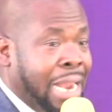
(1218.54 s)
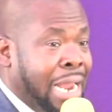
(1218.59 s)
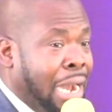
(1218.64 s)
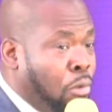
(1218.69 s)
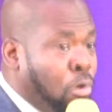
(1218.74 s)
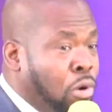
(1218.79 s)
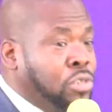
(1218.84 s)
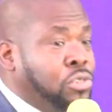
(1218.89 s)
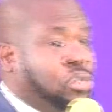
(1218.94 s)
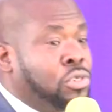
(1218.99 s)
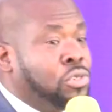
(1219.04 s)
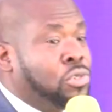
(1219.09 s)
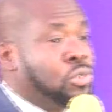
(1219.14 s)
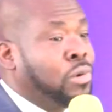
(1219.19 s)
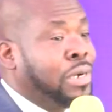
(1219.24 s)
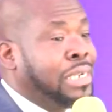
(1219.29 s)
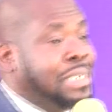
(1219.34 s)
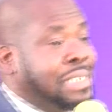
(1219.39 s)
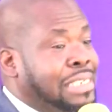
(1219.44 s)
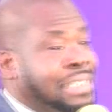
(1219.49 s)
I want you to
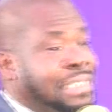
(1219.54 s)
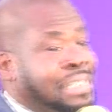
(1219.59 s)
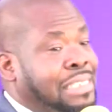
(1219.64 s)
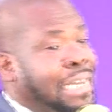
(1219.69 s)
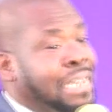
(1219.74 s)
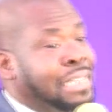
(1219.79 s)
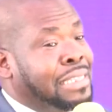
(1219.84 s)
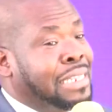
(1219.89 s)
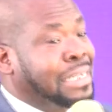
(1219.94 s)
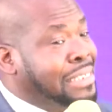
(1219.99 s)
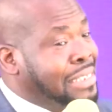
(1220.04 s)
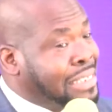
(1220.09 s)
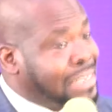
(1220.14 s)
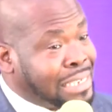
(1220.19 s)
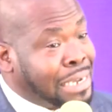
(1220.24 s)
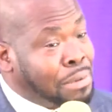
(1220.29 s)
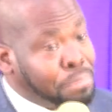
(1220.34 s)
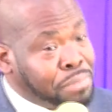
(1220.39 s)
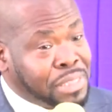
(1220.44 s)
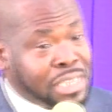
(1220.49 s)
understand that
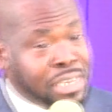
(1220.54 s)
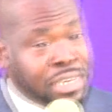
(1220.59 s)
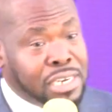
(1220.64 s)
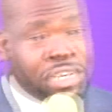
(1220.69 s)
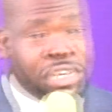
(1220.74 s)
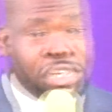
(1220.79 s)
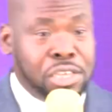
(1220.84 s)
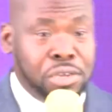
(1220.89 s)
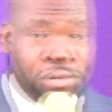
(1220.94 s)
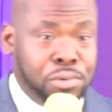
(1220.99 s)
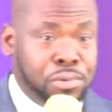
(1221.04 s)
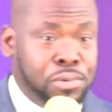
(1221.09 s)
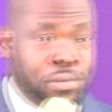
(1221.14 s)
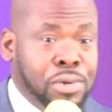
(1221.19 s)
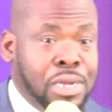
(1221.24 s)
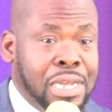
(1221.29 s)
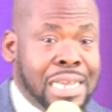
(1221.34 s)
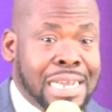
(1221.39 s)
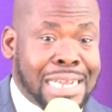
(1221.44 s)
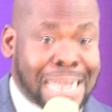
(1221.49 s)
something new
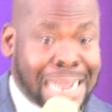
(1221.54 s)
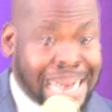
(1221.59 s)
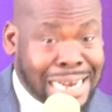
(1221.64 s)
can